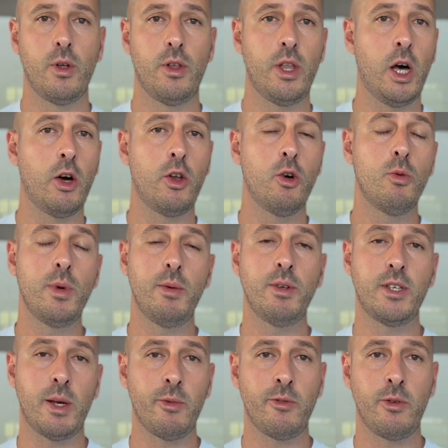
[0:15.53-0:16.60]
Now I know maybe
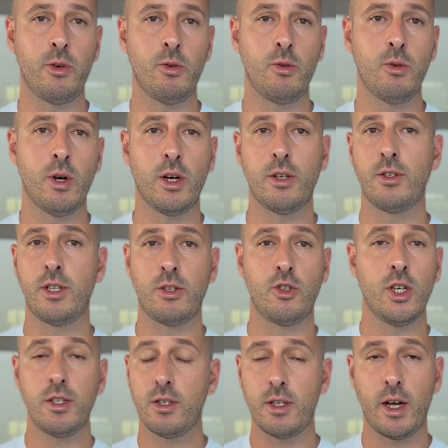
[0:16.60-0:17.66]
some of you are
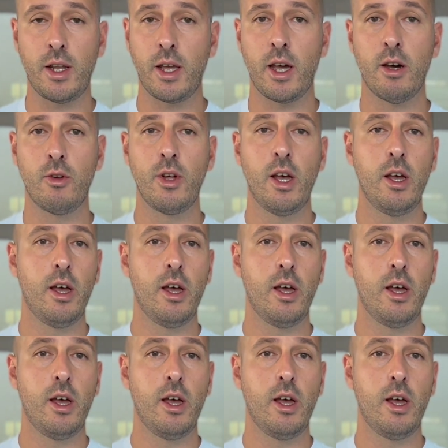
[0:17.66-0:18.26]
just starting out,